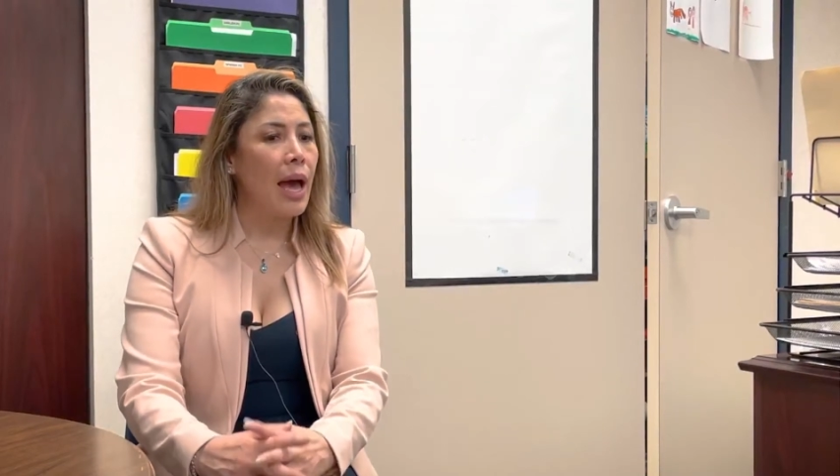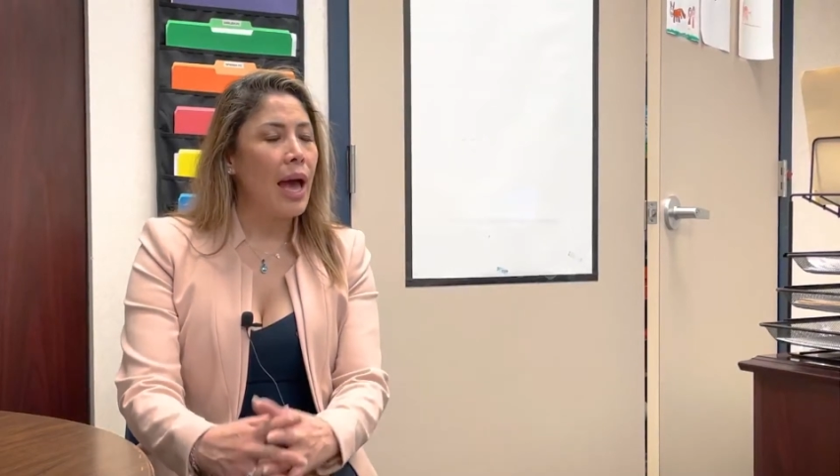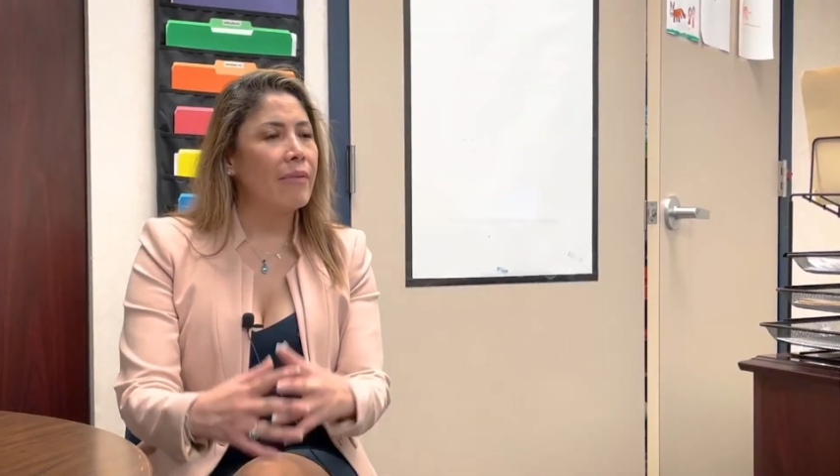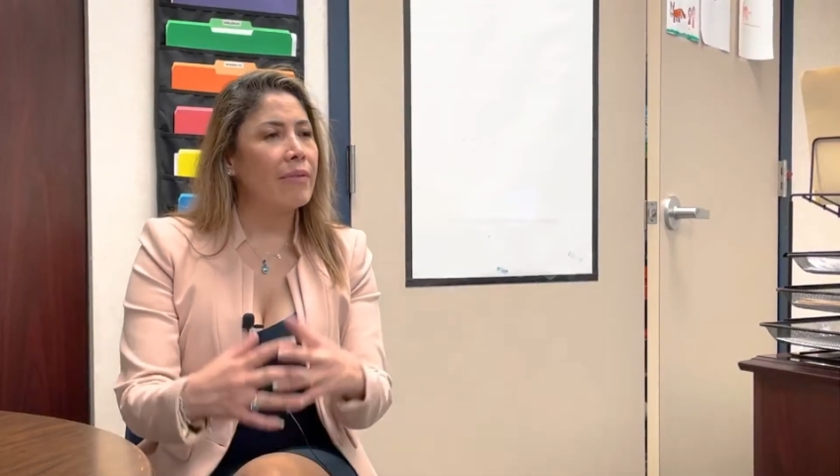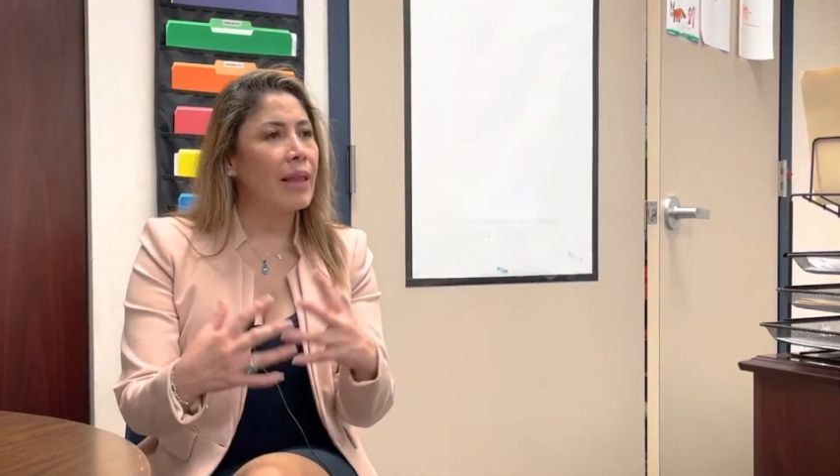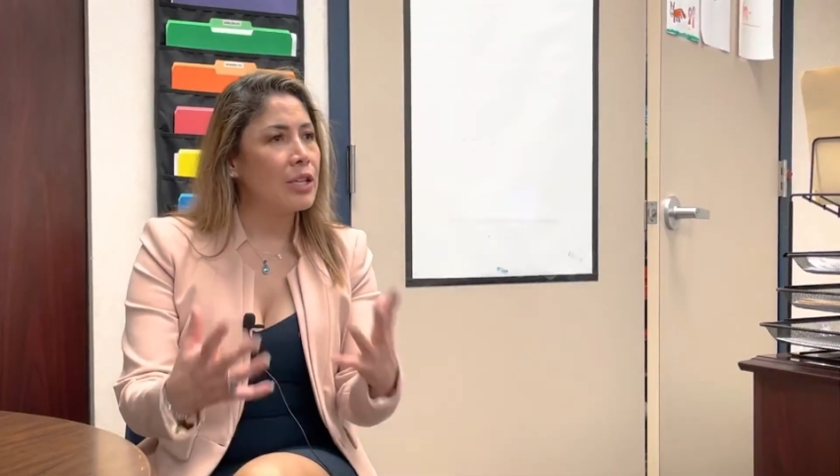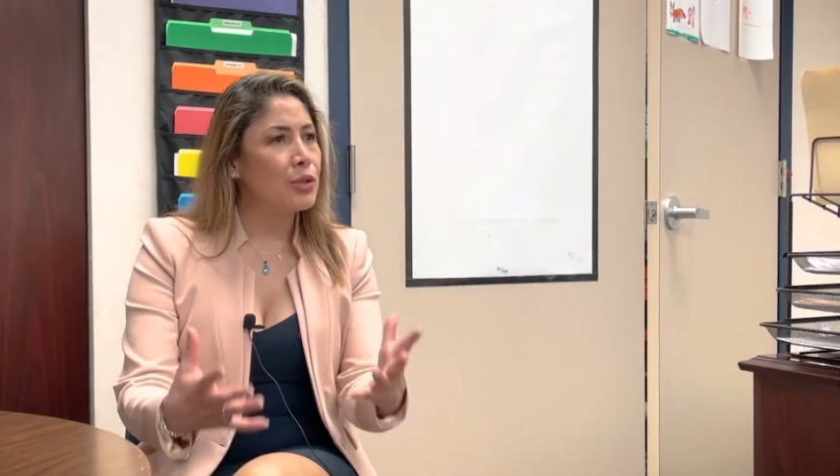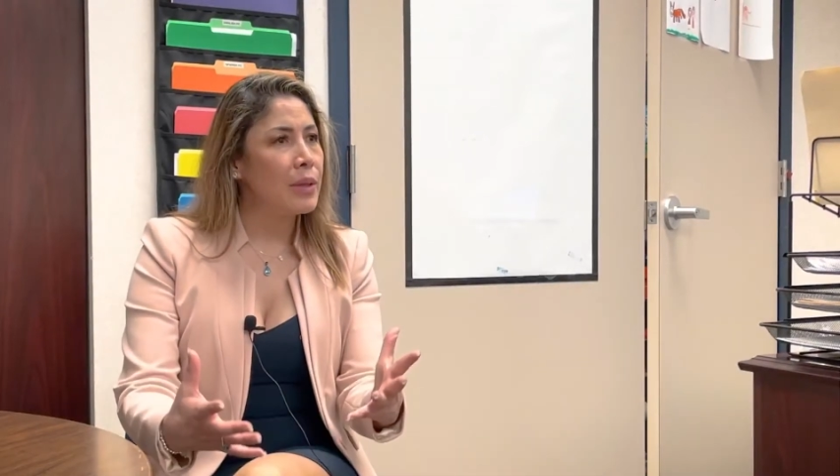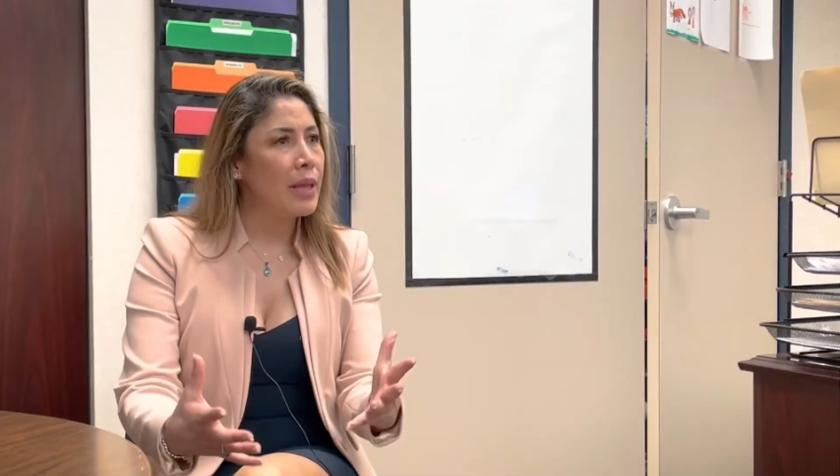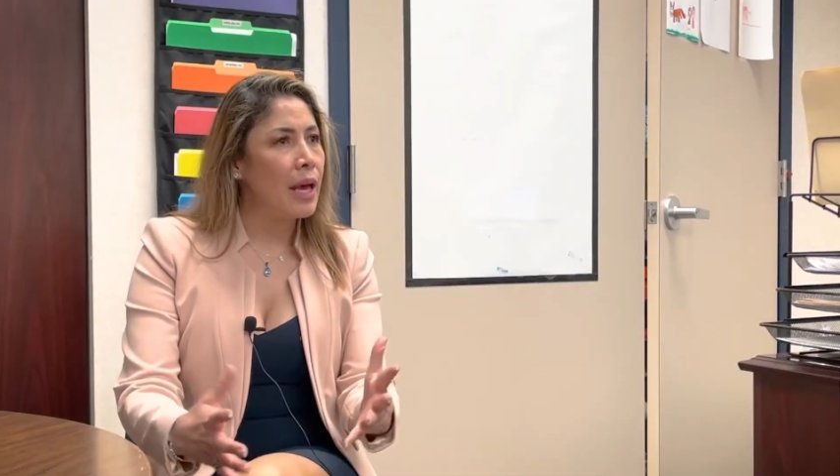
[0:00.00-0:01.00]
have lunch
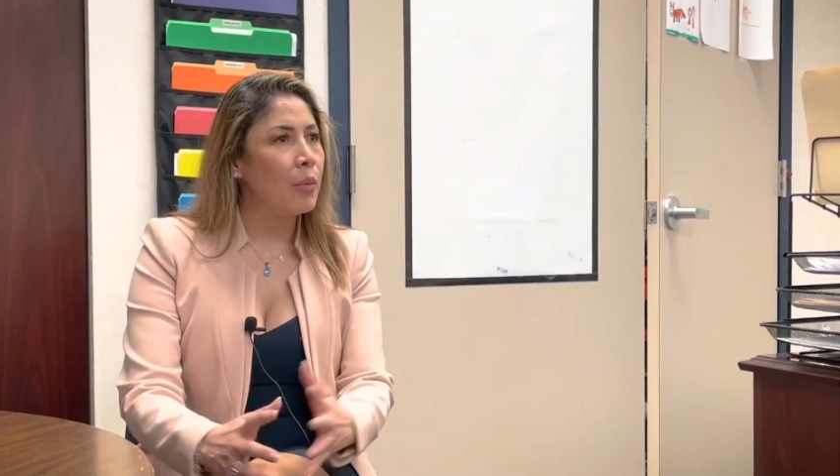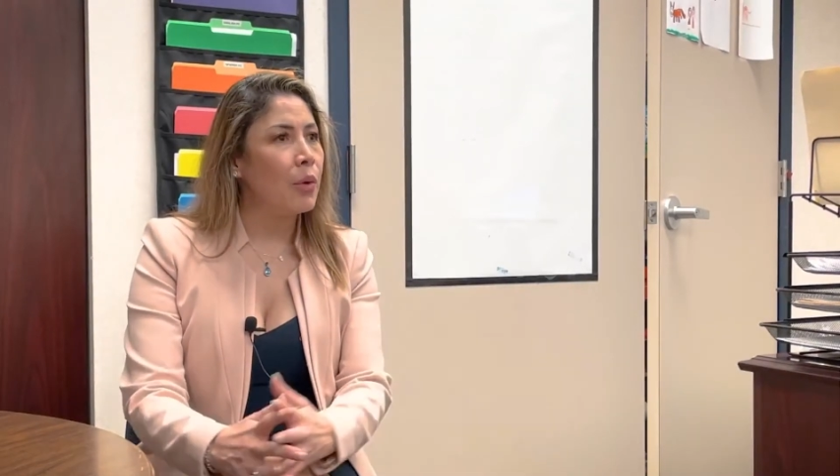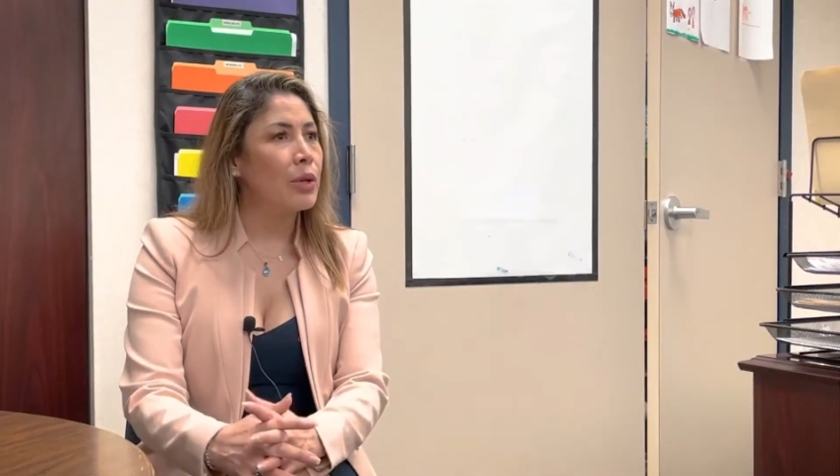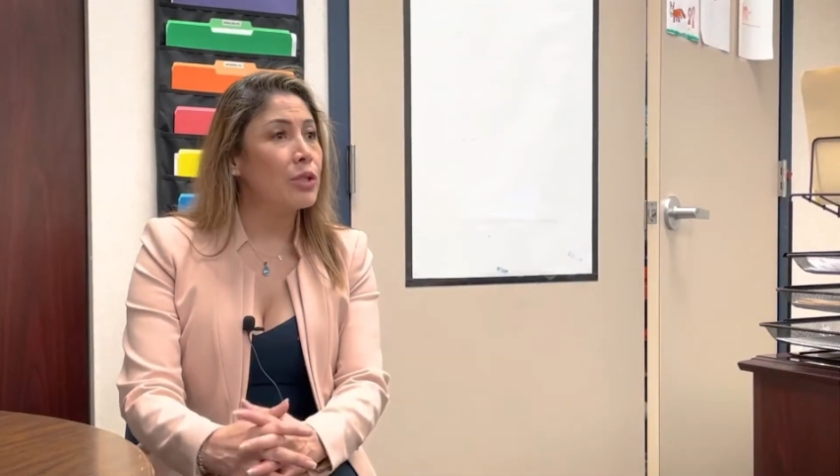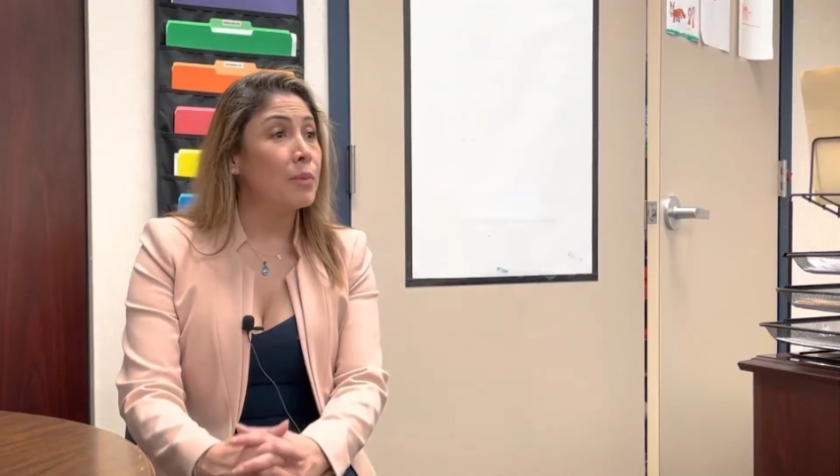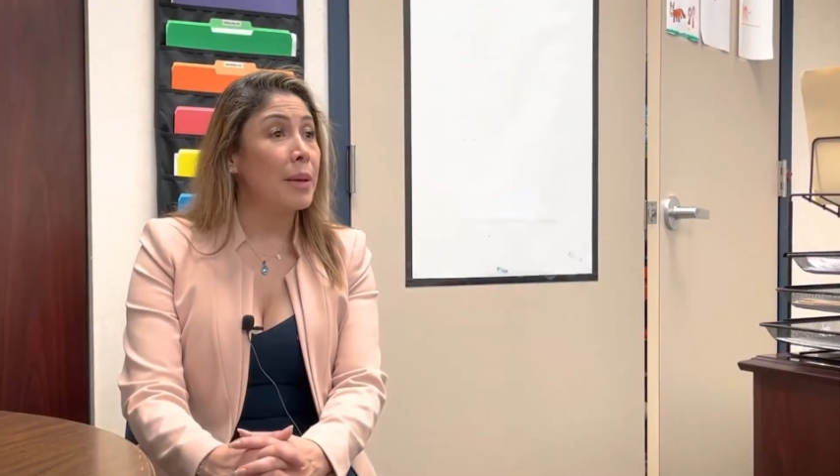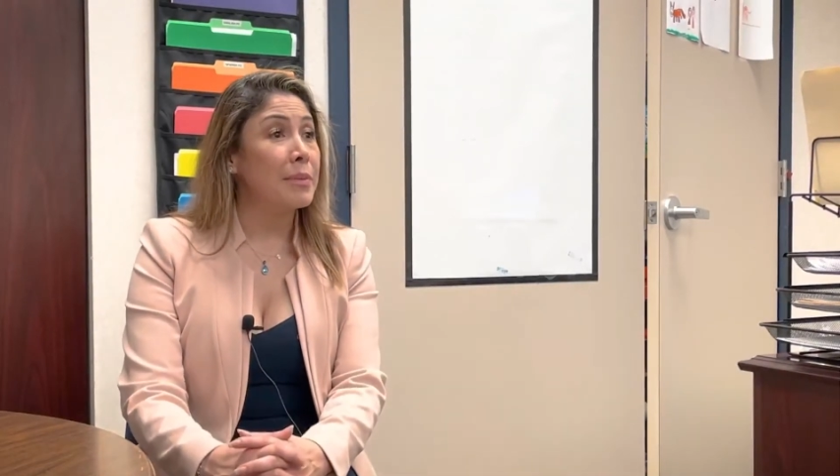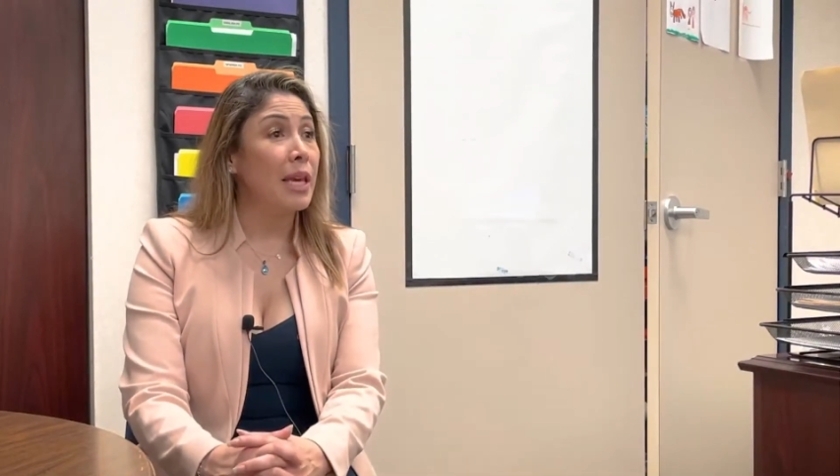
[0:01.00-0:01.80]
with them, or sometimes